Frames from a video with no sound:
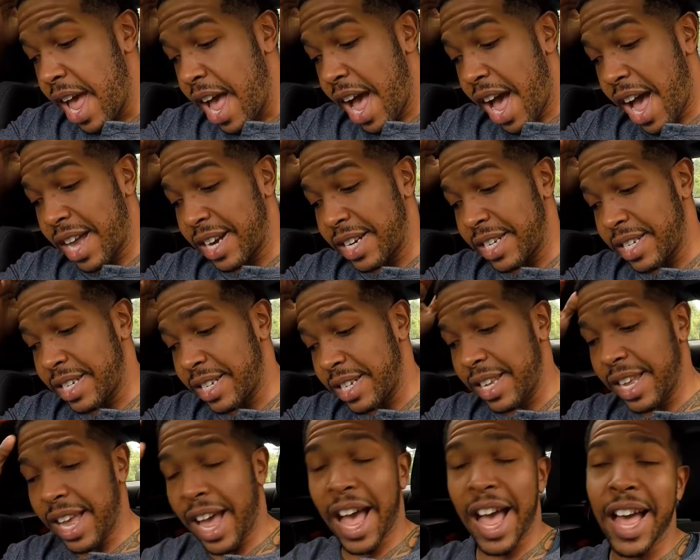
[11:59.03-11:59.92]

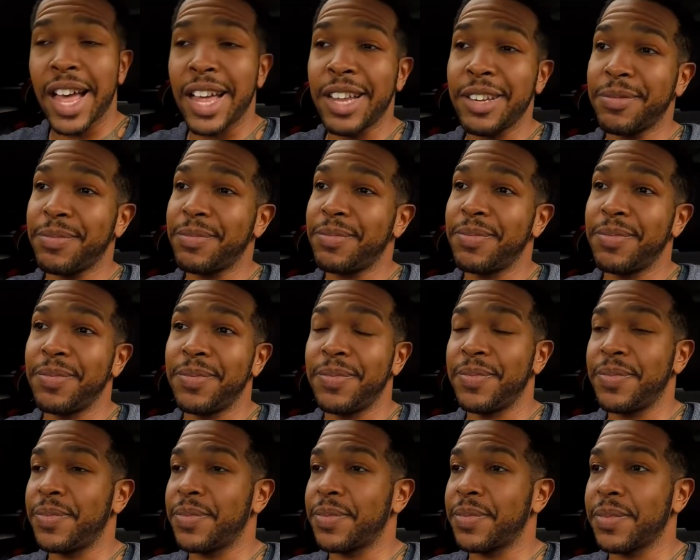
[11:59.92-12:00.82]
Honestly, I
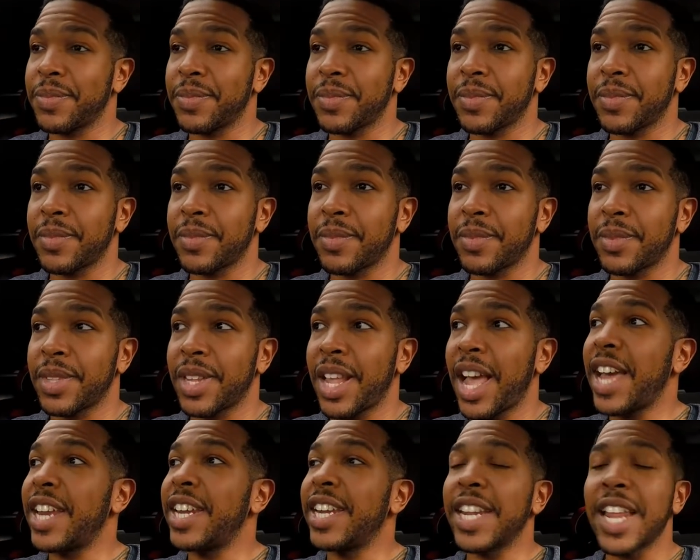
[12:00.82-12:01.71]

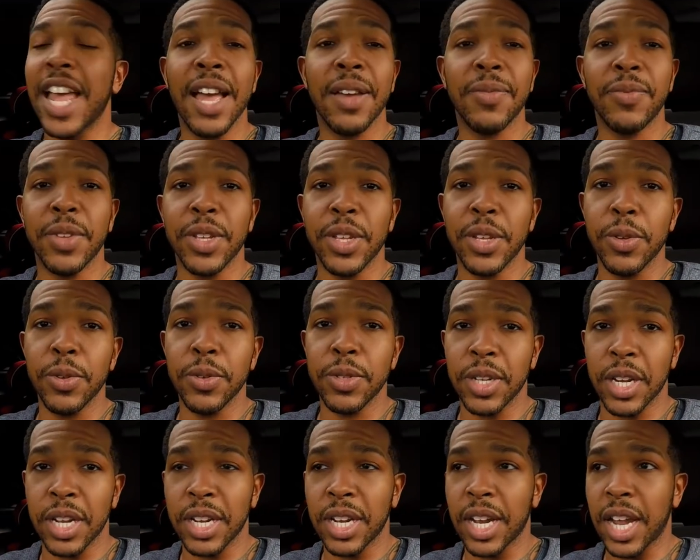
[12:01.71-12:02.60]
didn't have to use the
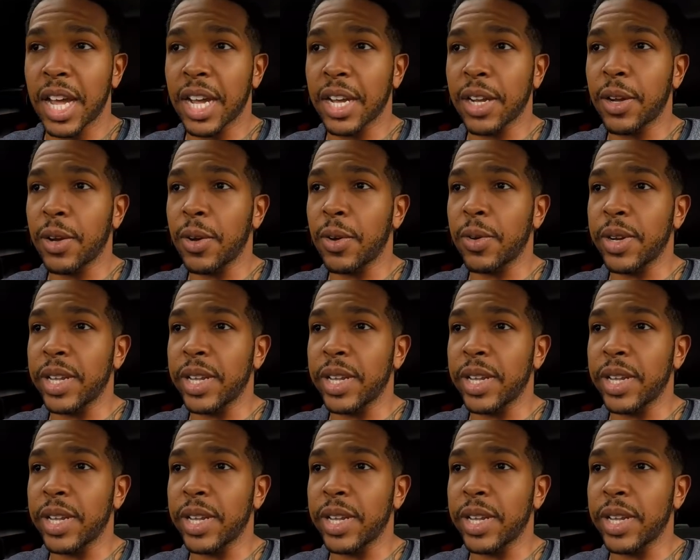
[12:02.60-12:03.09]
unlock code.